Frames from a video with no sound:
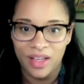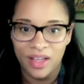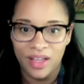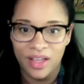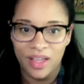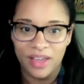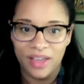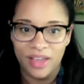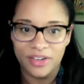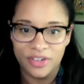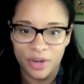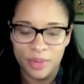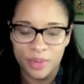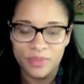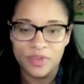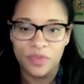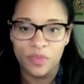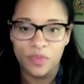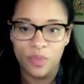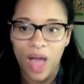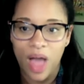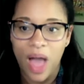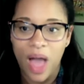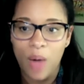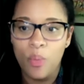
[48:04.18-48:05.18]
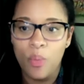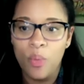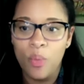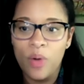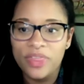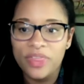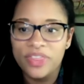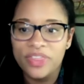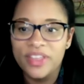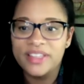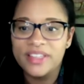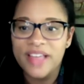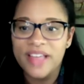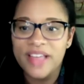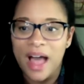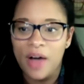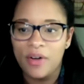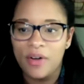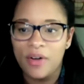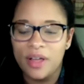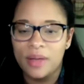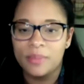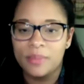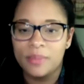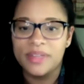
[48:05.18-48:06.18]
in terms of what these
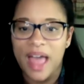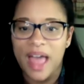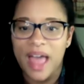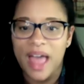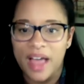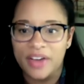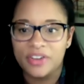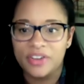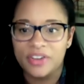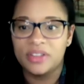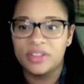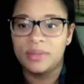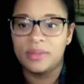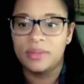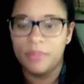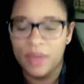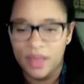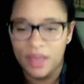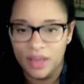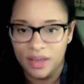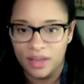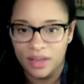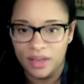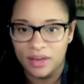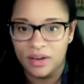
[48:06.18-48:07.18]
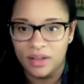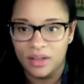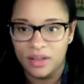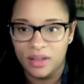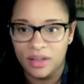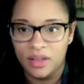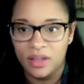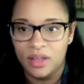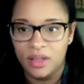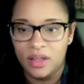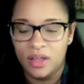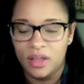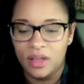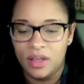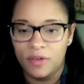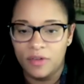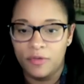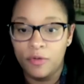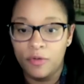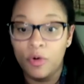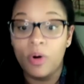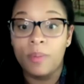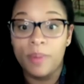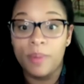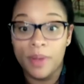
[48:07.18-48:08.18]
outcomes actually mean
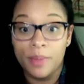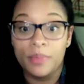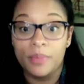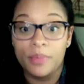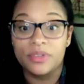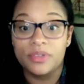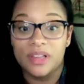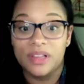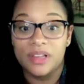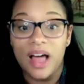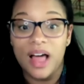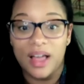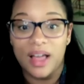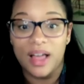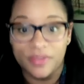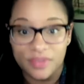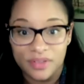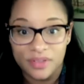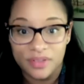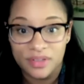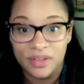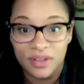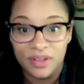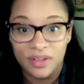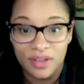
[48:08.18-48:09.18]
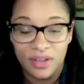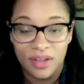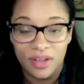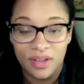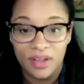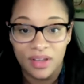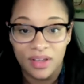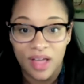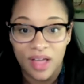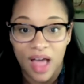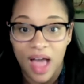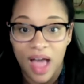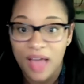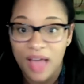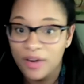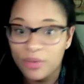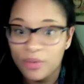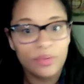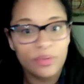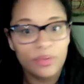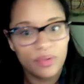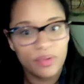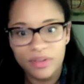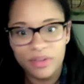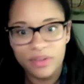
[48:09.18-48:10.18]
for people's lives. I don't
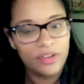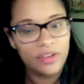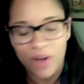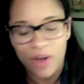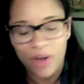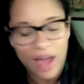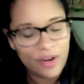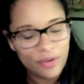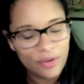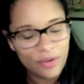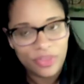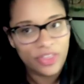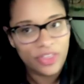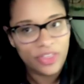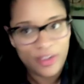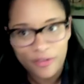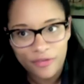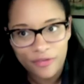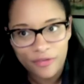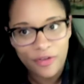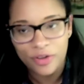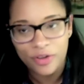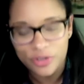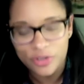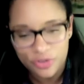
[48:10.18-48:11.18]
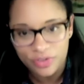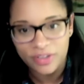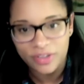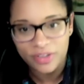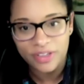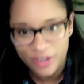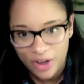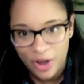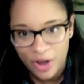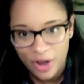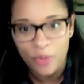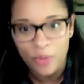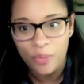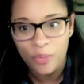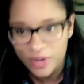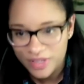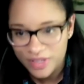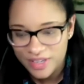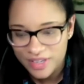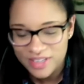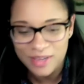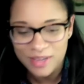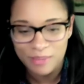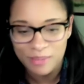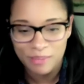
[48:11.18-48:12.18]
you know, I don't think folks really know what
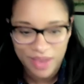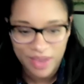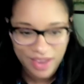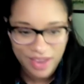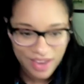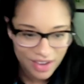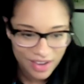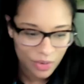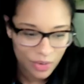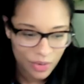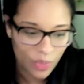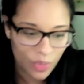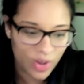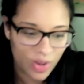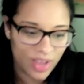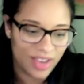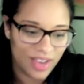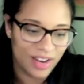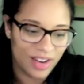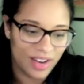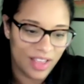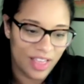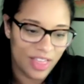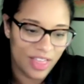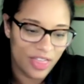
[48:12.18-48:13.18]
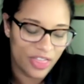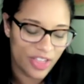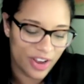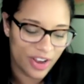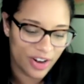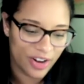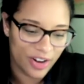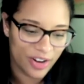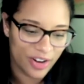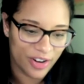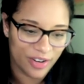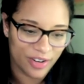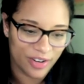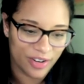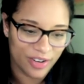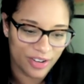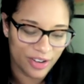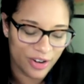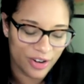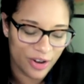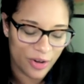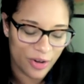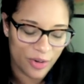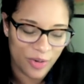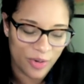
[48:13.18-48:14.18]
does it mean when they're, you
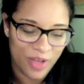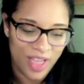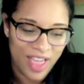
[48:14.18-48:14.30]
know,